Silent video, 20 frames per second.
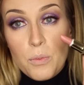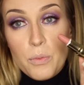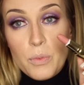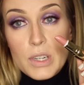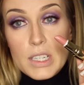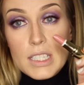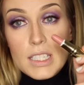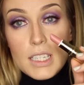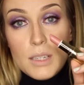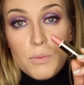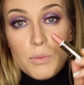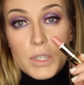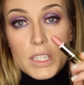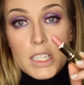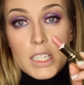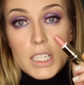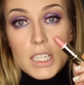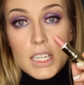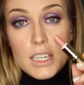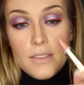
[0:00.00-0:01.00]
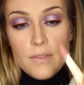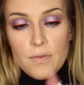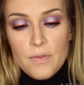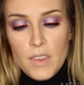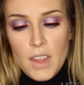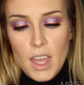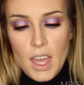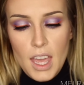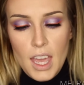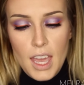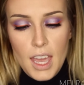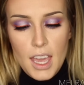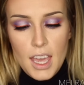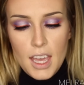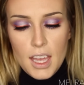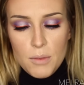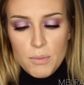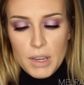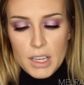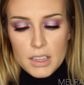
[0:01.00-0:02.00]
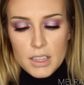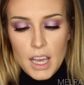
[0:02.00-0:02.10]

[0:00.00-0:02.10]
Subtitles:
Pretty, pretty. And my